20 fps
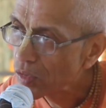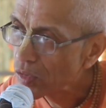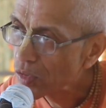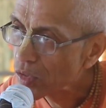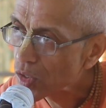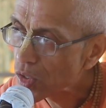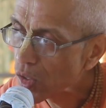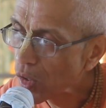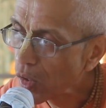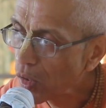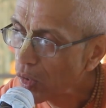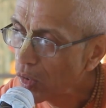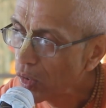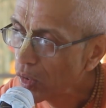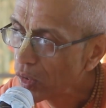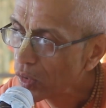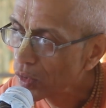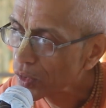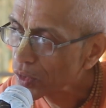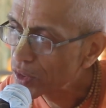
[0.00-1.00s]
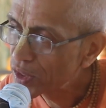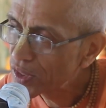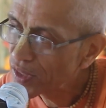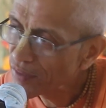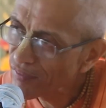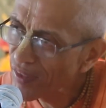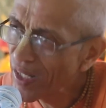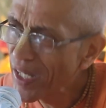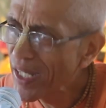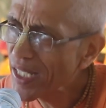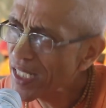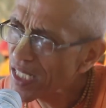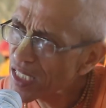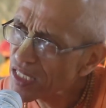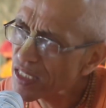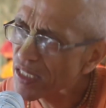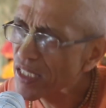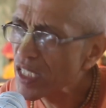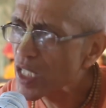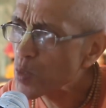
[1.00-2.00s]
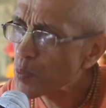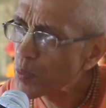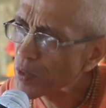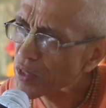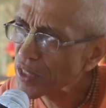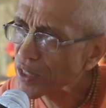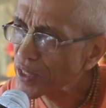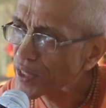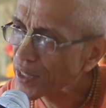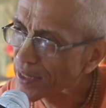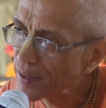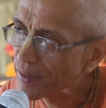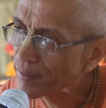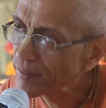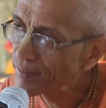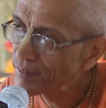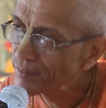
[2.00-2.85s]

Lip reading: So, Shiva is in his position.